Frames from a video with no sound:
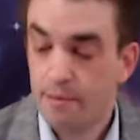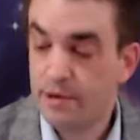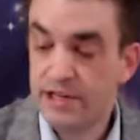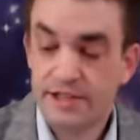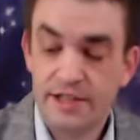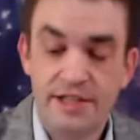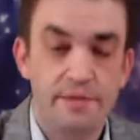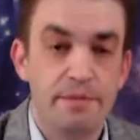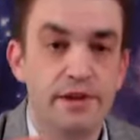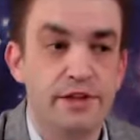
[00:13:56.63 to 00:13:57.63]
But it's the
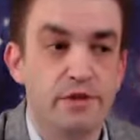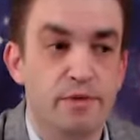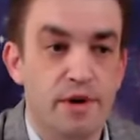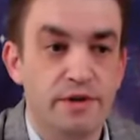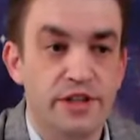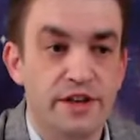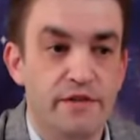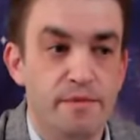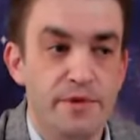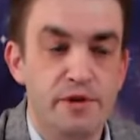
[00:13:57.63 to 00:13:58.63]
ability to approach it
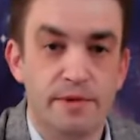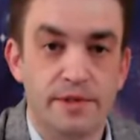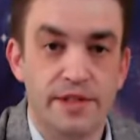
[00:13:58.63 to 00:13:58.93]
from a mutable